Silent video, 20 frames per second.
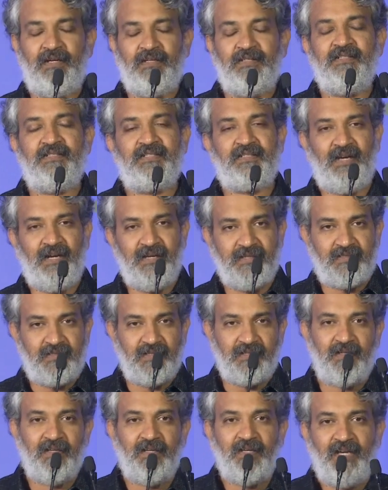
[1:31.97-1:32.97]
is
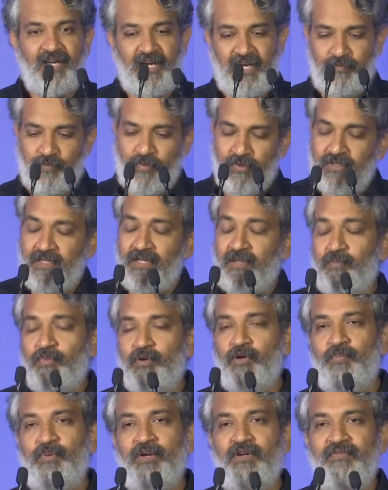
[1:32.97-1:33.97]
collected and put in a
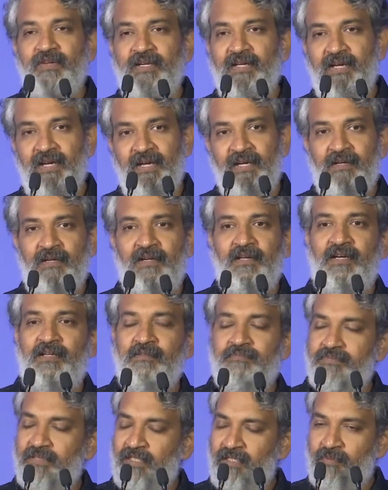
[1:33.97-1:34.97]
proper way and
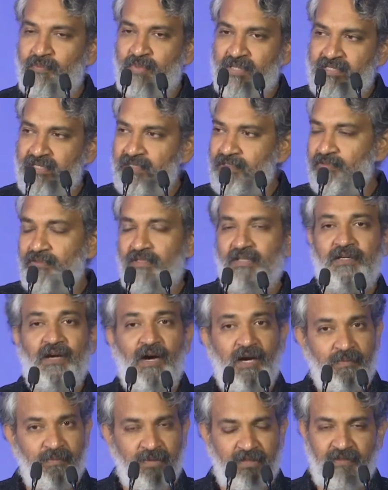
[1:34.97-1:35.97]
presented to the
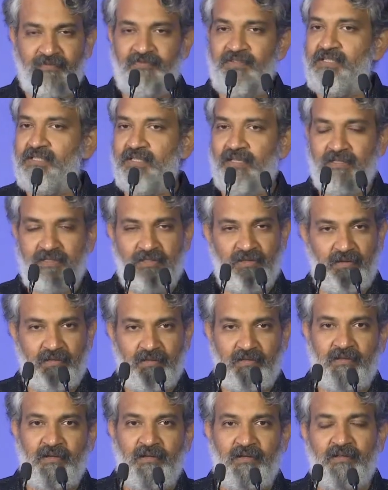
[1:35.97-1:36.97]
government officials
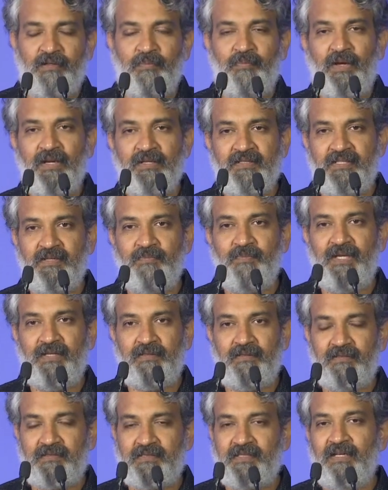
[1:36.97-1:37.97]
or the policy
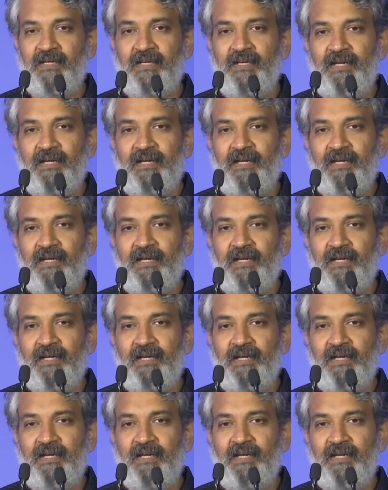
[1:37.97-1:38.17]
makers,